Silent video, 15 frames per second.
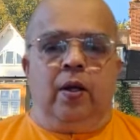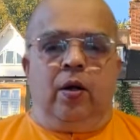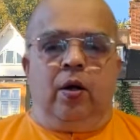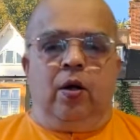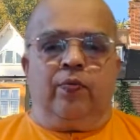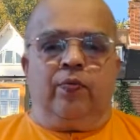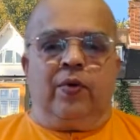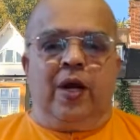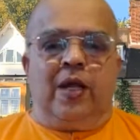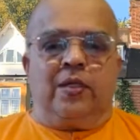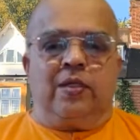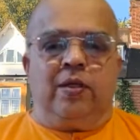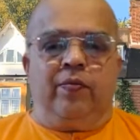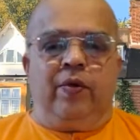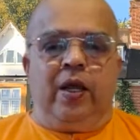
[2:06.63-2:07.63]
of
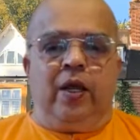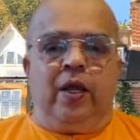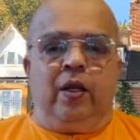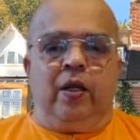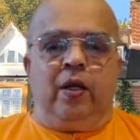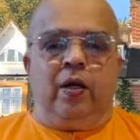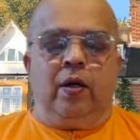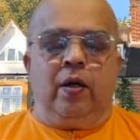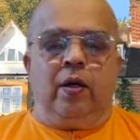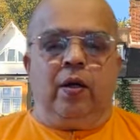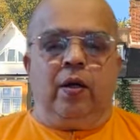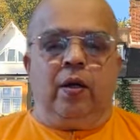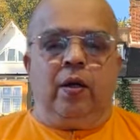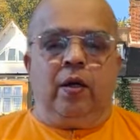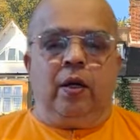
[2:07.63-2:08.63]
classifying
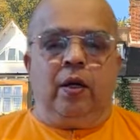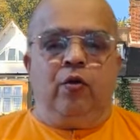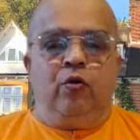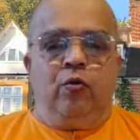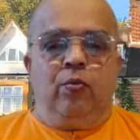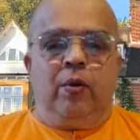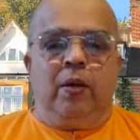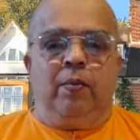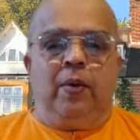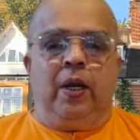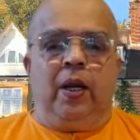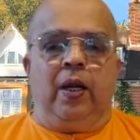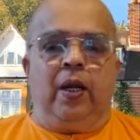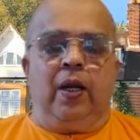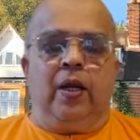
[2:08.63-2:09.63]
a human
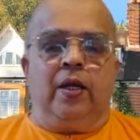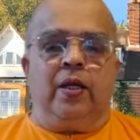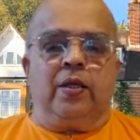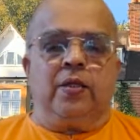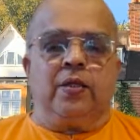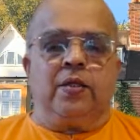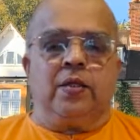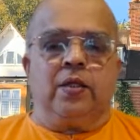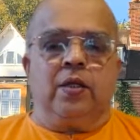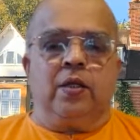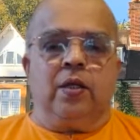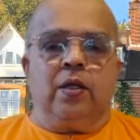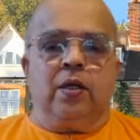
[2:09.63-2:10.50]
being is